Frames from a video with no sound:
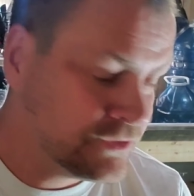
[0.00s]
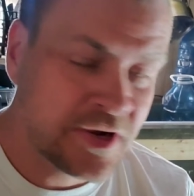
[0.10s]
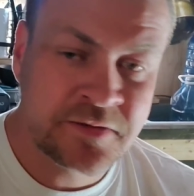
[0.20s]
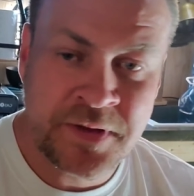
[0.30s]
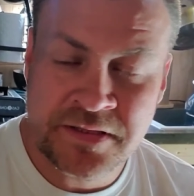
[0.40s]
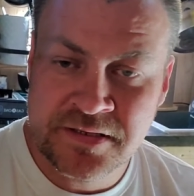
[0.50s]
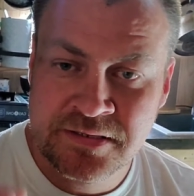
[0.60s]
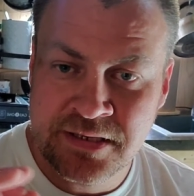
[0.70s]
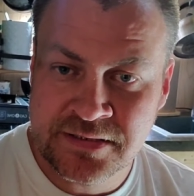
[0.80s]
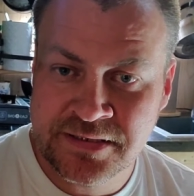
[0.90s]
tried to make
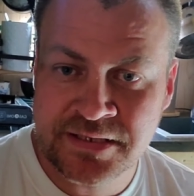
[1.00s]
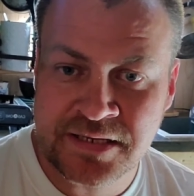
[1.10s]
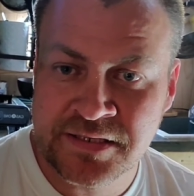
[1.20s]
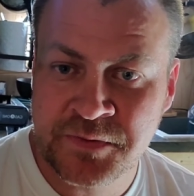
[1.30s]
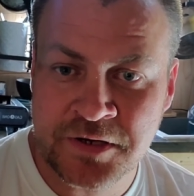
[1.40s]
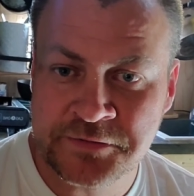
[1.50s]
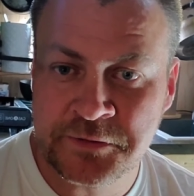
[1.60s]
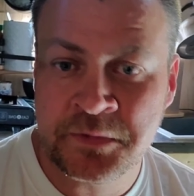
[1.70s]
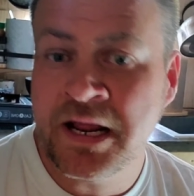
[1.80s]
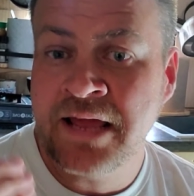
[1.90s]
this as concise as
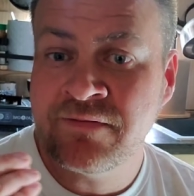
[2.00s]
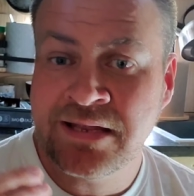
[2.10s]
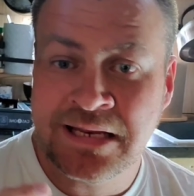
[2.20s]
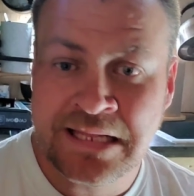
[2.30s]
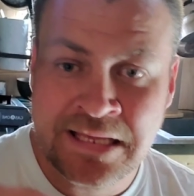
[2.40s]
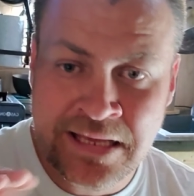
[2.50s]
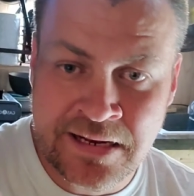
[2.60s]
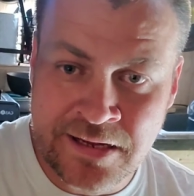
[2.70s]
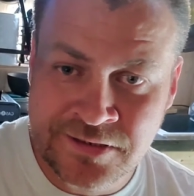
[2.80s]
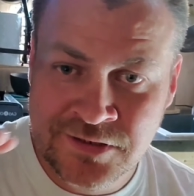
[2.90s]
possible, but I have ADD and
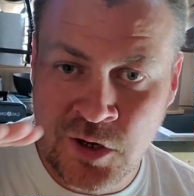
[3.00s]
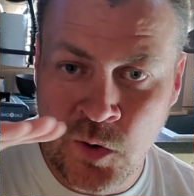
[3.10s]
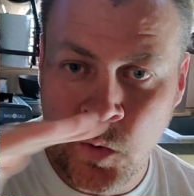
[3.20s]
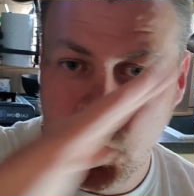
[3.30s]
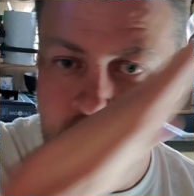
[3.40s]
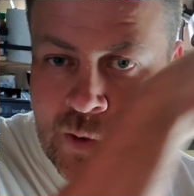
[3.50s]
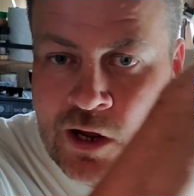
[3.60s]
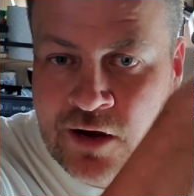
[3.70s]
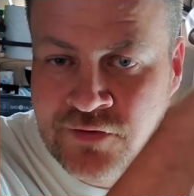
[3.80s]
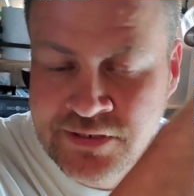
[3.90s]
I just go
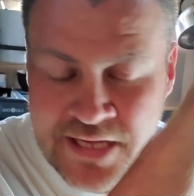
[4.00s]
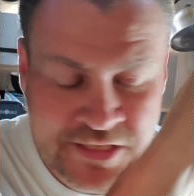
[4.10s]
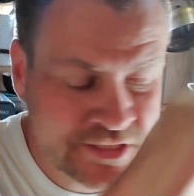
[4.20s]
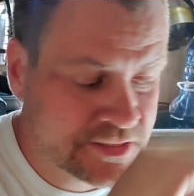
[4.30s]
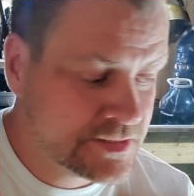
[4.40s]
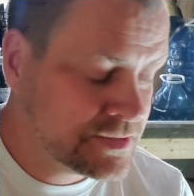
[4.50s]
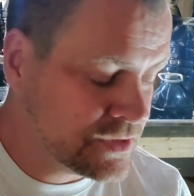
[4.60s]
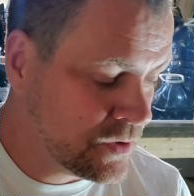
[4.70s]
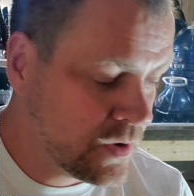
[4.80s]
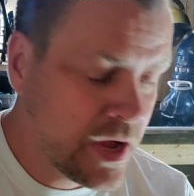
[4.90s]
off on tangents.
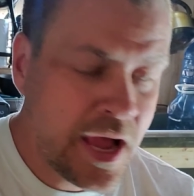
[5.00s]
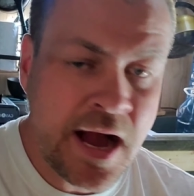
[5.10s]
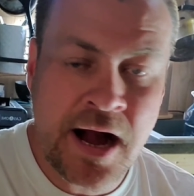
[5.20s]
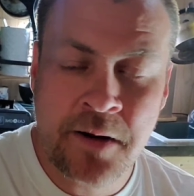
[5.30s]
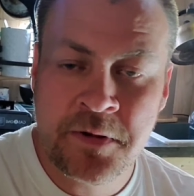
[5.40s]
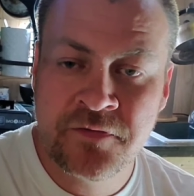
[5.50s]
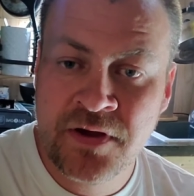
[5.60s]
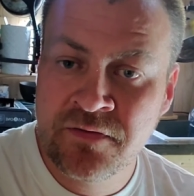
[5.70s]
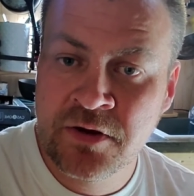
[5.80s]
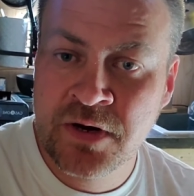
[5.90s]
So um, if you
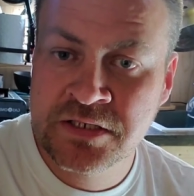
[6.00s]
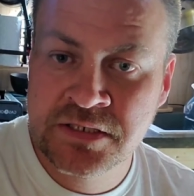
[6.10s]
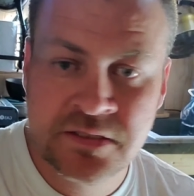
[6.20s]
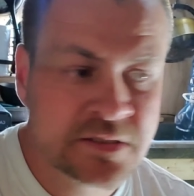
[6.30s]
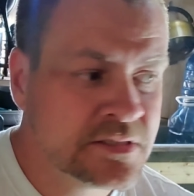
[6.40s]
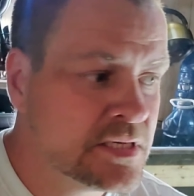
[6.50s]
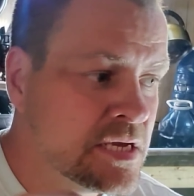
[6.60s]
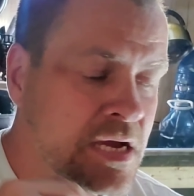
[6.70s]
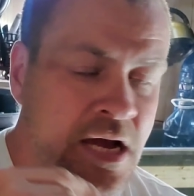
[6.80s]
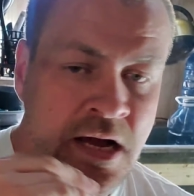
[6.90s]
have any questions,
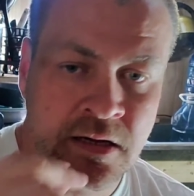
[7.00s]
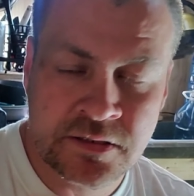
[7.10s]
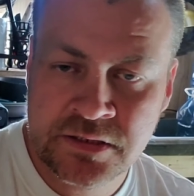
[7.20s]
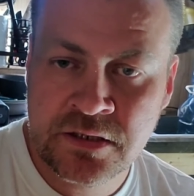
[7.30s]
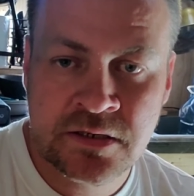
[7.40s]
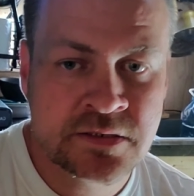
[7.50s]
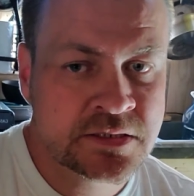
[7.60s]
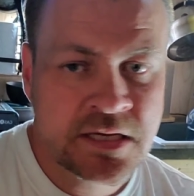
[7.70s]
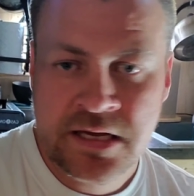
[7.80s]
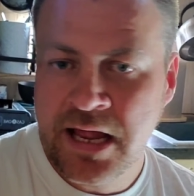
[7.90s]
uh,
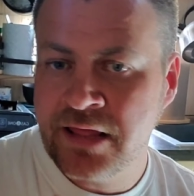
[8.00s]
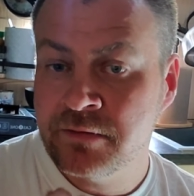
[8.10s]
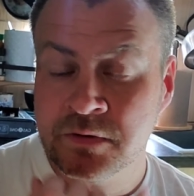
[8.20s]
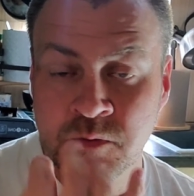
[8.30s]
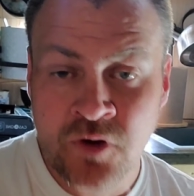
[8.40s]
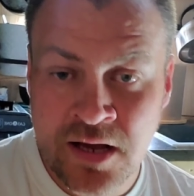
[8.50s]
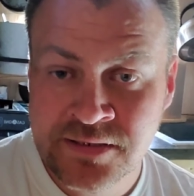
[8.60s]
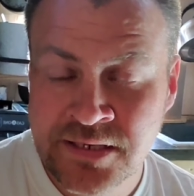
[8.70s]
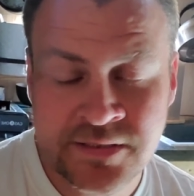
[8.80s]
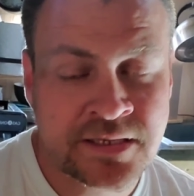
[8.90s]
concerns, anything with the
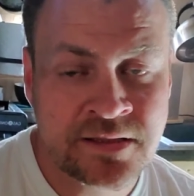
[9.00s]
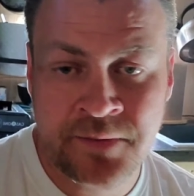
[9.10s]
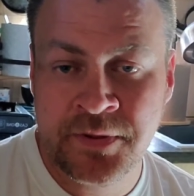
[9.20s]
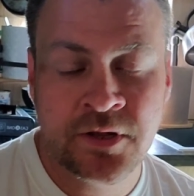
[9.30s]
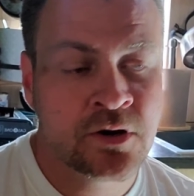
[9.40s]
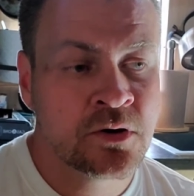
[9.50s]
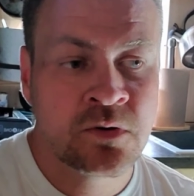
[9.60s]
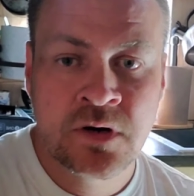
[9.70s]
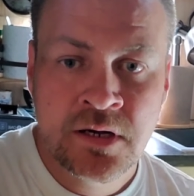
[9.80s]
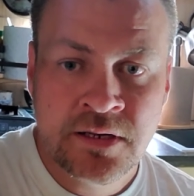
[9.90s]
process, let me
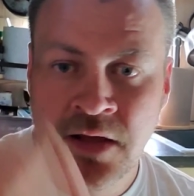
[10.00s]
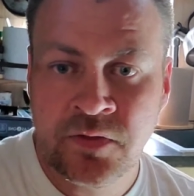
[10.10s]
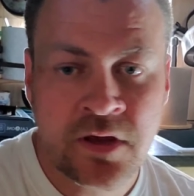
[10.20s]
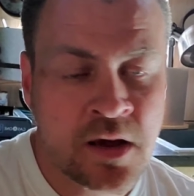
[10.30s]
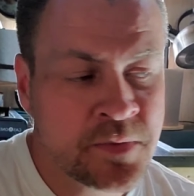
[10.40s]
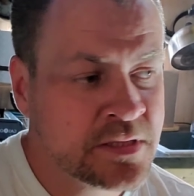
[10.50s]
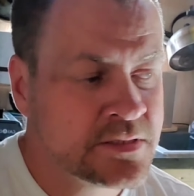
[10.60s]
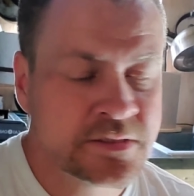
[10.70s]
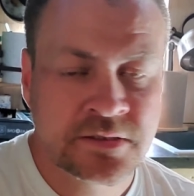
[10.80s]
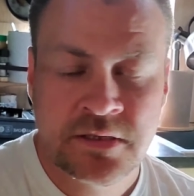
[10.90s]
know down in the
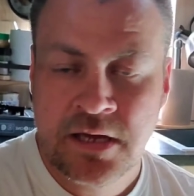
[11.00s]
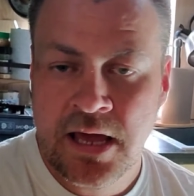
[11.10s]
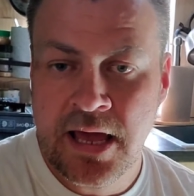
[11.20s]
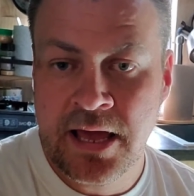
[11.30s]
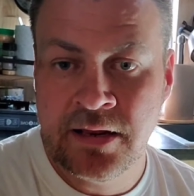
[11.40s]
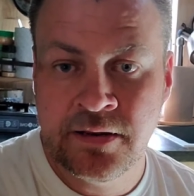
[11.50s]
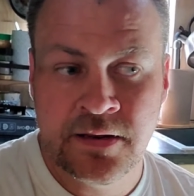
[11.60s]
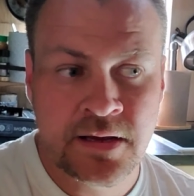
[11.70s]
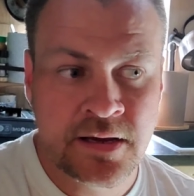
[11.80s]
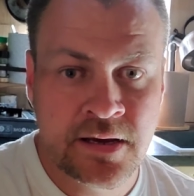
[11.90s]
comments and
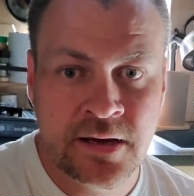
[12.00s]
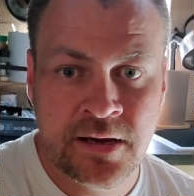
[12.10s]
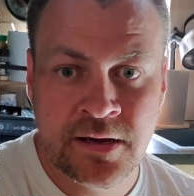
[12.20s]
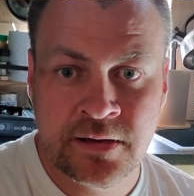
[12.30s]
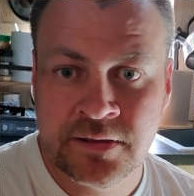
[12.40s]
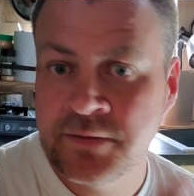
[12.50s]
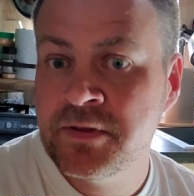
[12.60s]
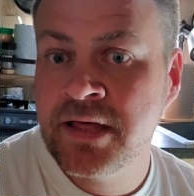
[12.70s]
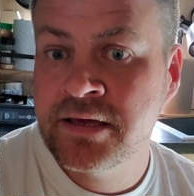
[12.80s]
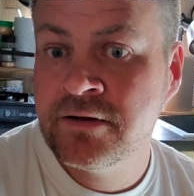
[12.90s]
uh, give me
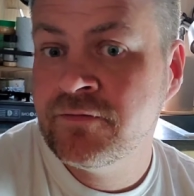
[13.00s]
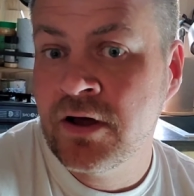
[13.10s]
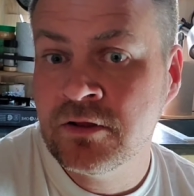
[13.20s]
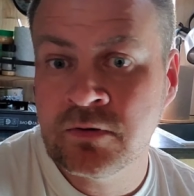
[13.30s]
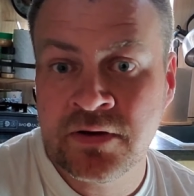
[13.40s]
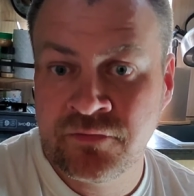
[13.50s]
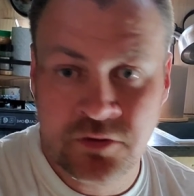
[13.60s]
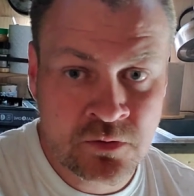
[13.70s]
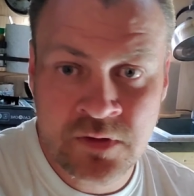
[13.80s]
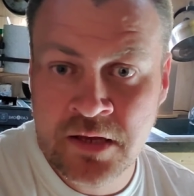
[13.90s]
a like and a follow if
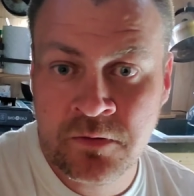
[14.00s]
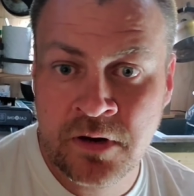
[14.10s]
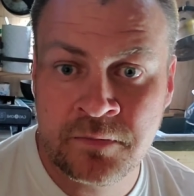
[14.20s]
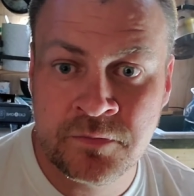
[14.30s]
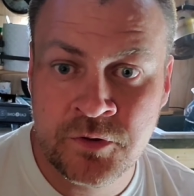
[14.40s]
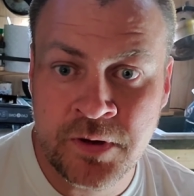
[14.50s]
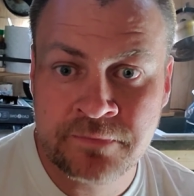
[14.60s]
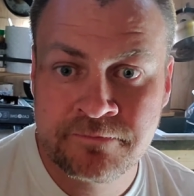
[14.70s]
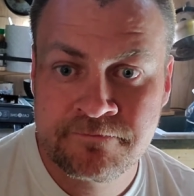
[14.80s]
you like what I'm doing.